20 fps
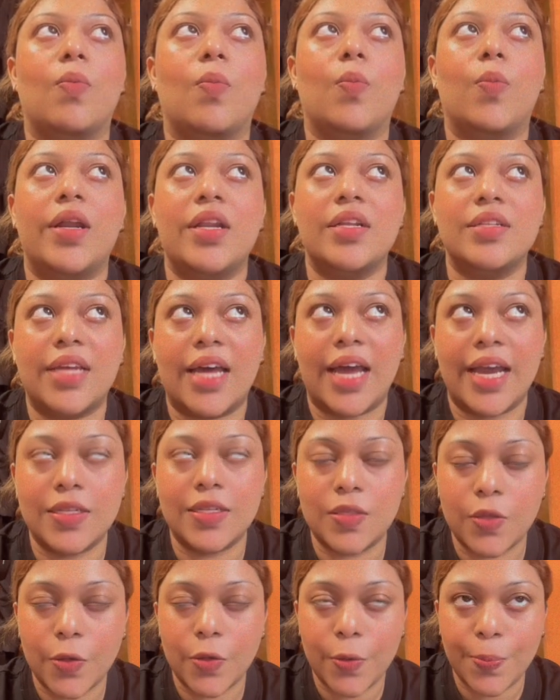what is high
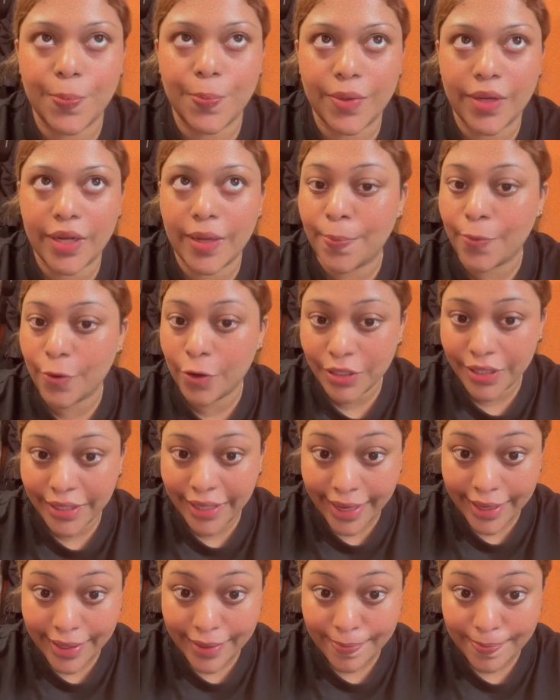scope approach
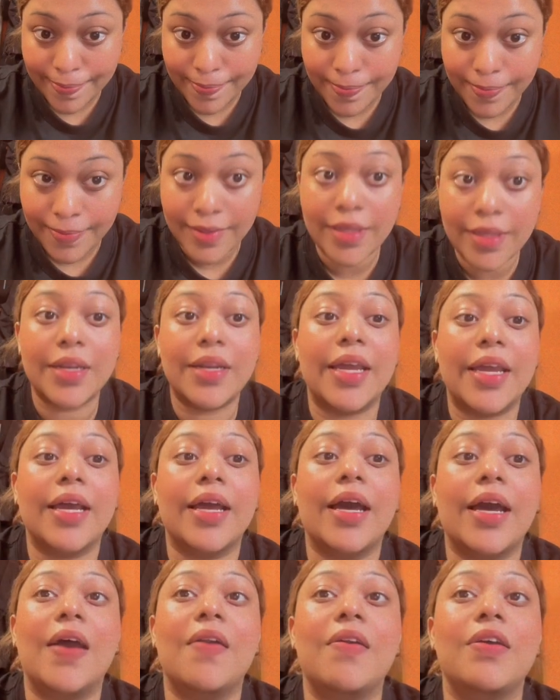again? It
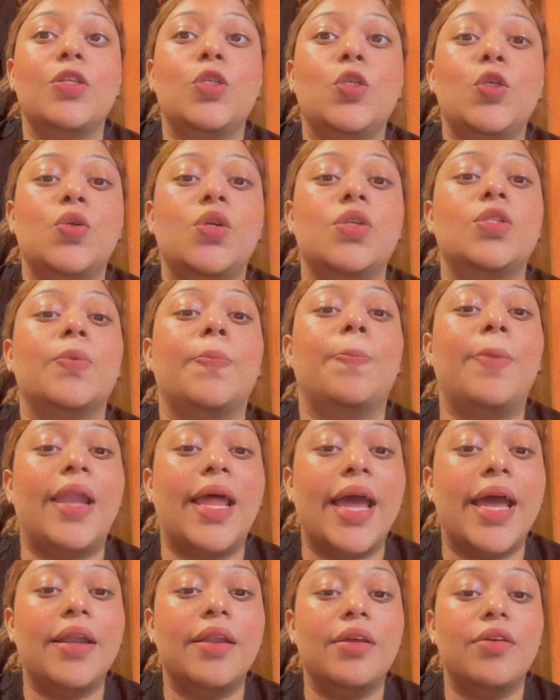encourages children to
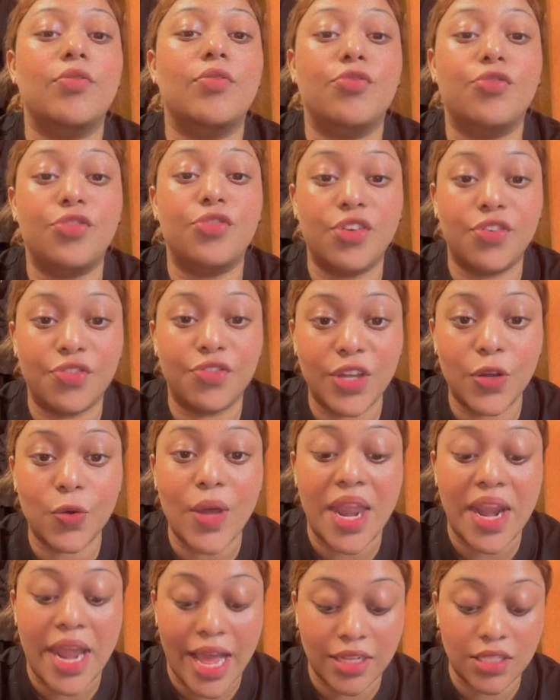plan, review,
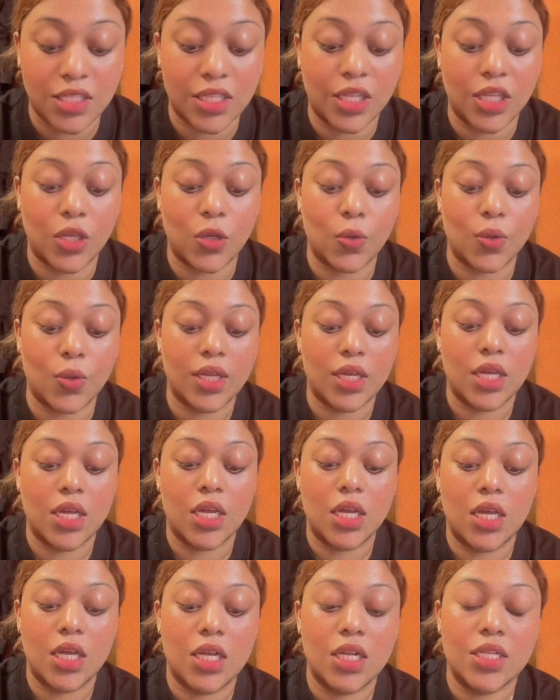and execute
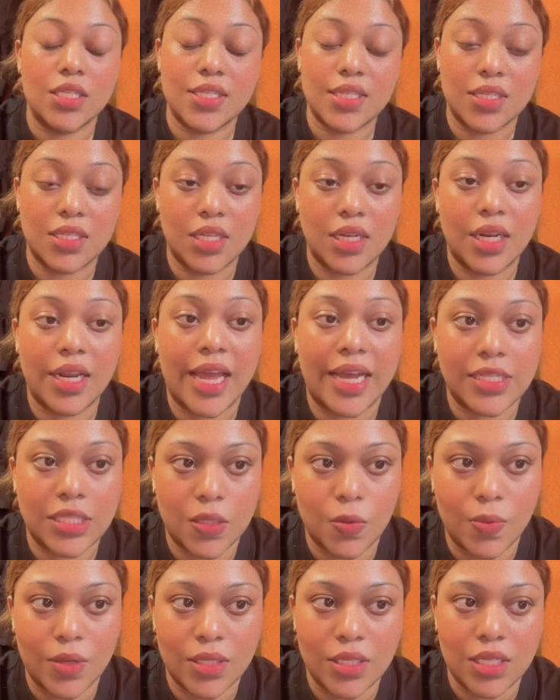certain
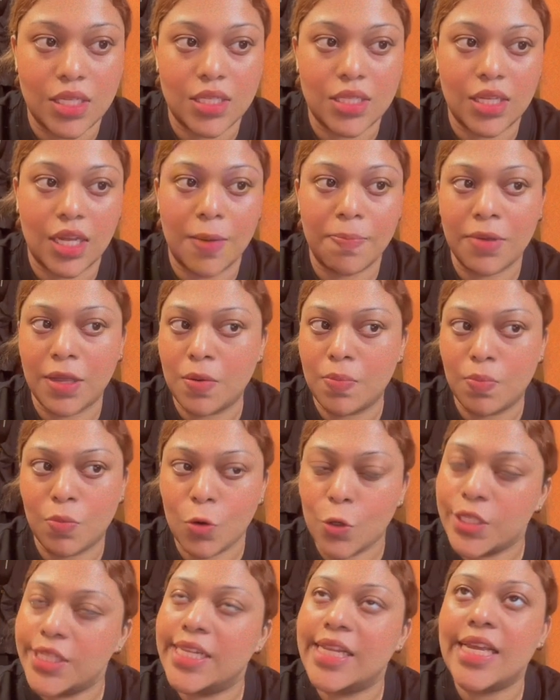activities.
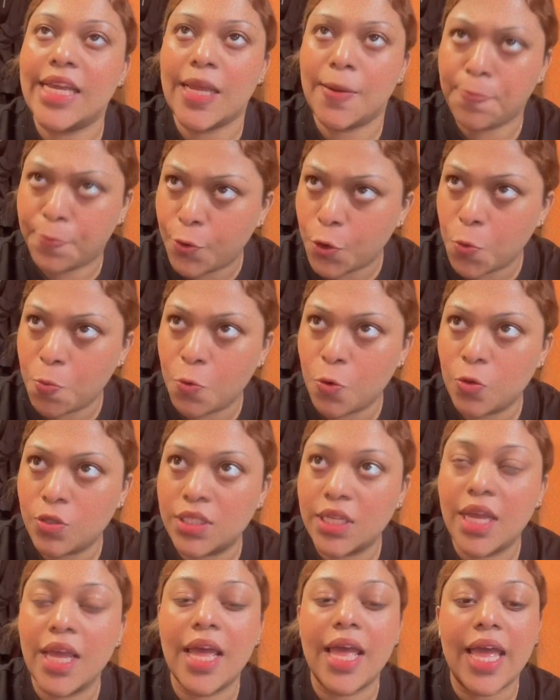Mostly it promotes
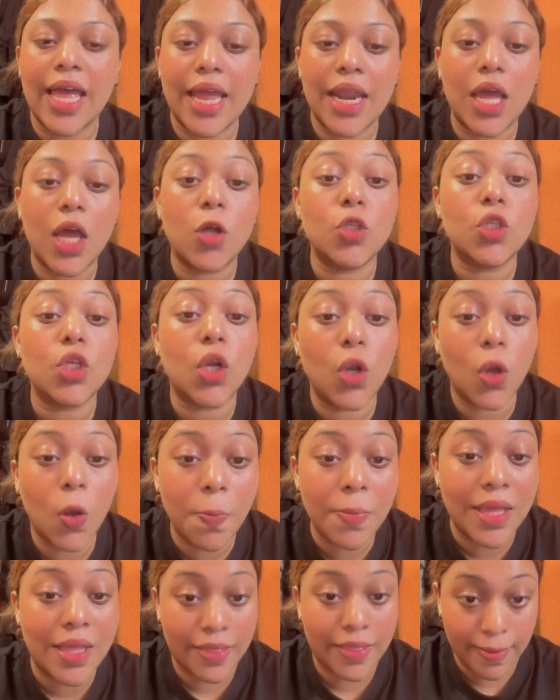an
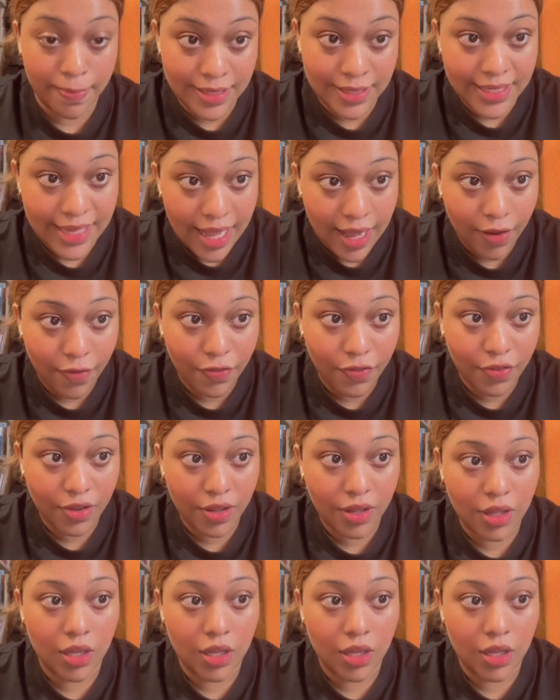autonomy in themselves.